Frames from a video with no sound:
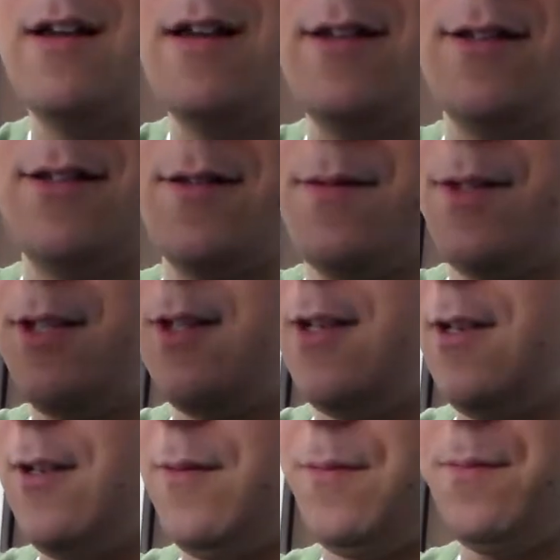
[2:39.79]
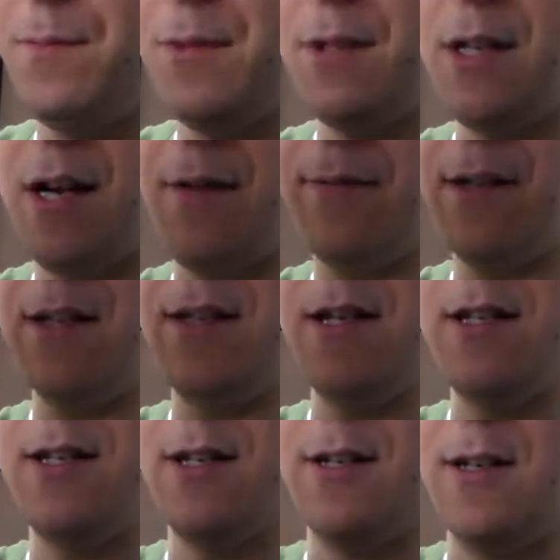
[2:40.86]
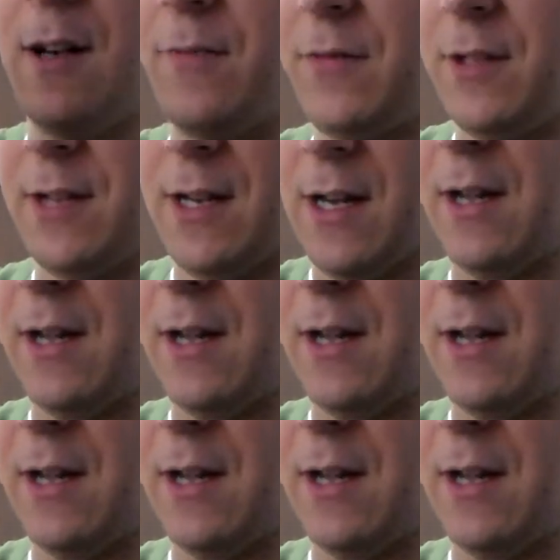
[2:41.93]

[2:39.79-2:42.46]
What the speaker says: is still soft and decent enough to